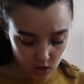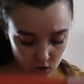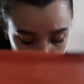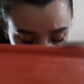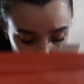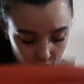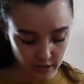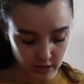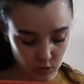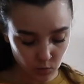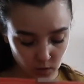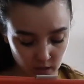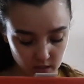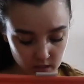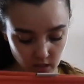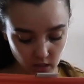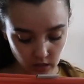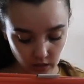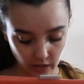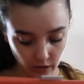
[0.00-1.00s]
So this one
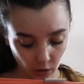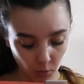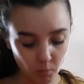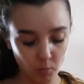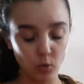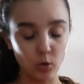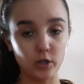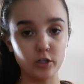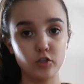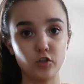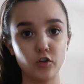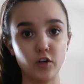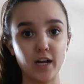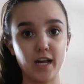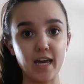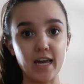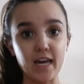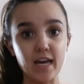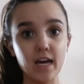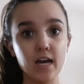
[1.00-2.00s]
is a little more
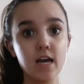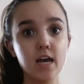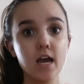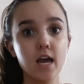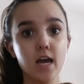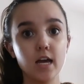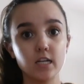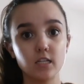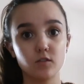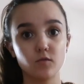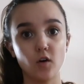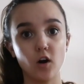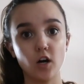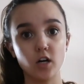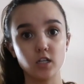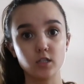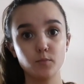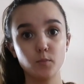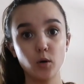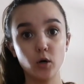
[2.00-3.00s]
tricky as
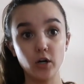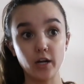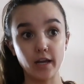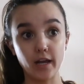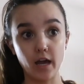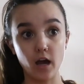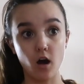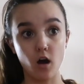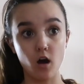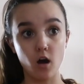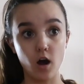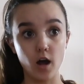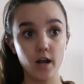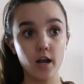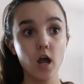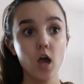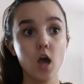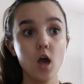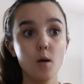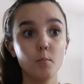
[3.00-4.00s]
far as putting it
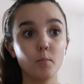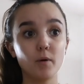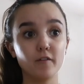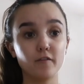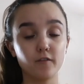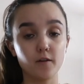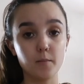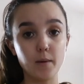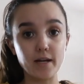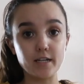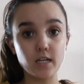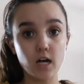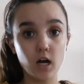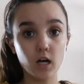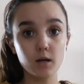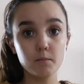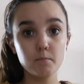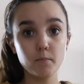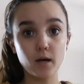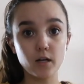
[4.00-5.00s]
on. But for my
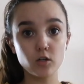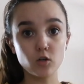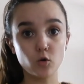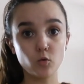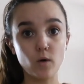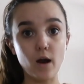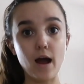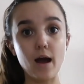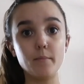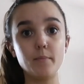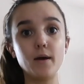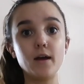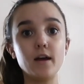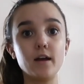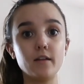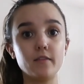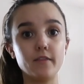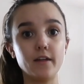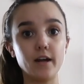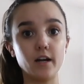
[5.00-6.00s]
tuck and bundle wrap,
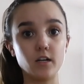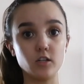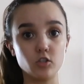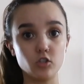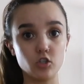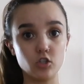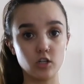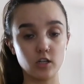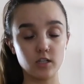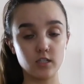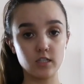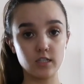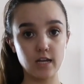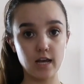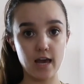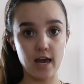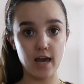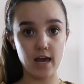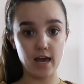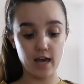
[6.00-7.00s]
there's just
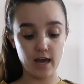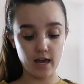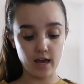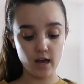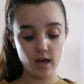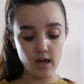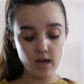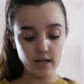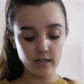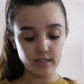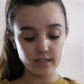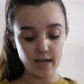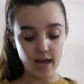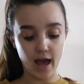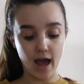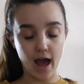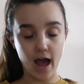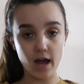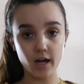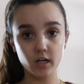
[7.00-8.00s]
a
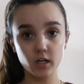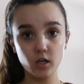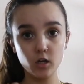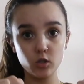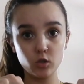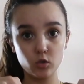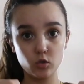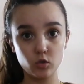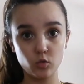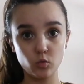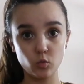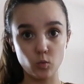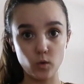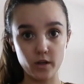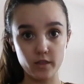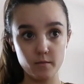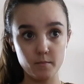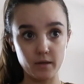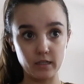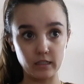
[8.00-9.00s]
tag
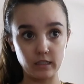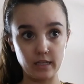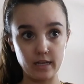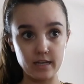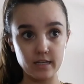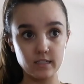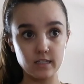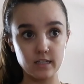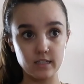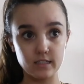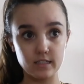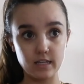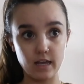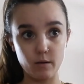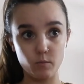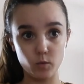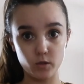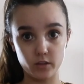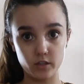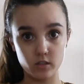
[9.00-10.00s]
where the middle is and
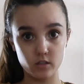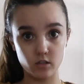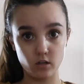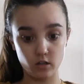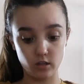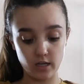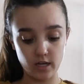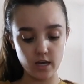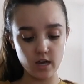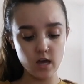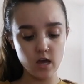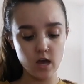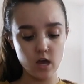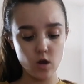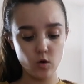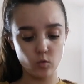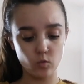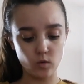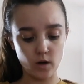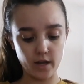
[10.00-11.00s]
same with the Solly
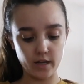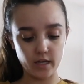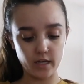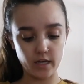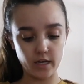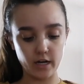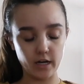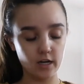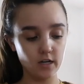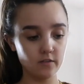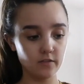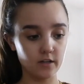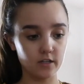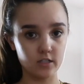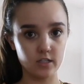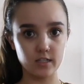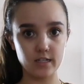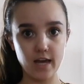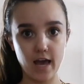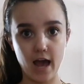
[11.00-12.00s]
right here.
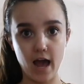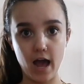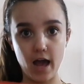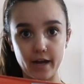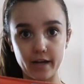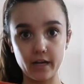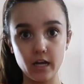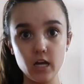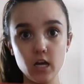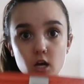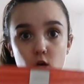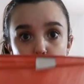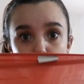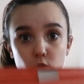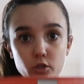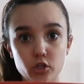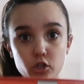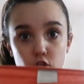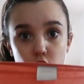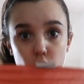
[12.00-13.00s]
There's a tag
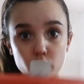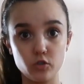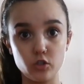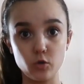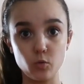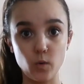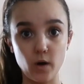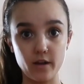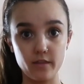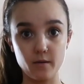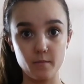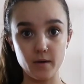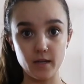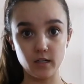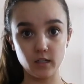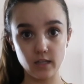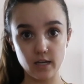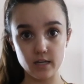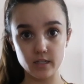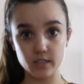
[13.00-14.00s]
which shows you where the
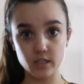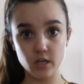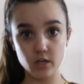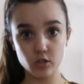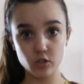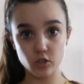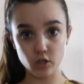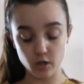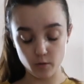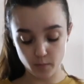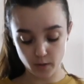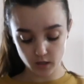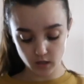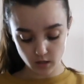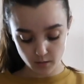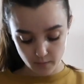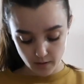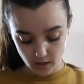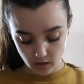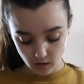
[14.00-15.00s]
middle is. So you put
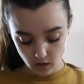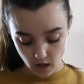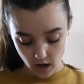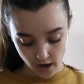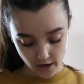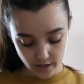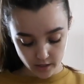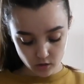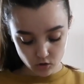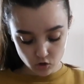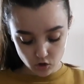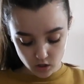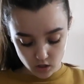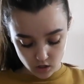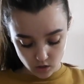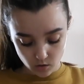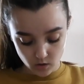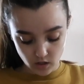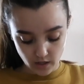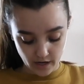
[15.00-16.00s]
the middle, I usually
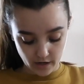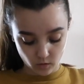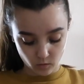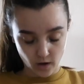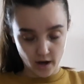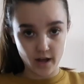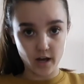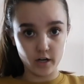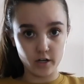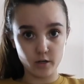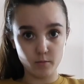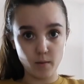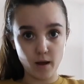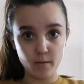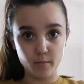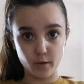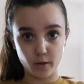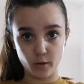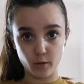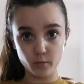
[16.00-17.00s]
do it like right under
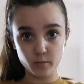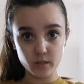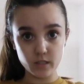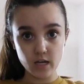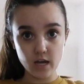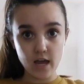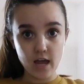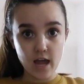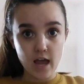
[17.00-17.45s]
my boobs.